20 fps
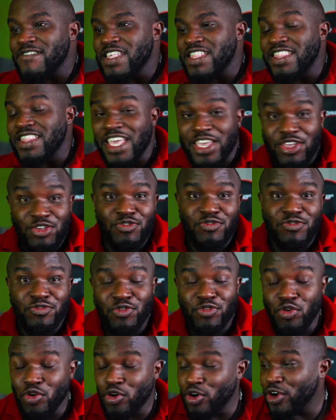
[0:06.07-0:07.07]
Thank you
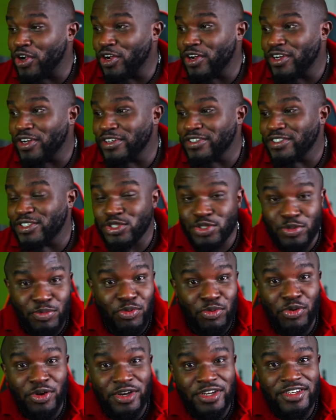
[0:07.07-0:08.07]
for the
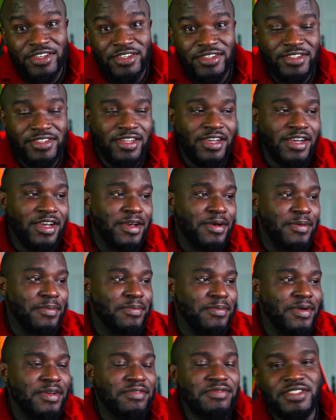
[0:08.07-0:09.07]
support.
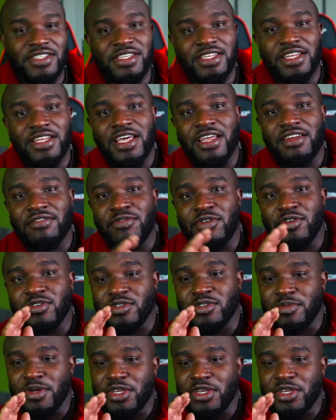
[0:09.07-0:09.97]
I've seen a lot of folks on my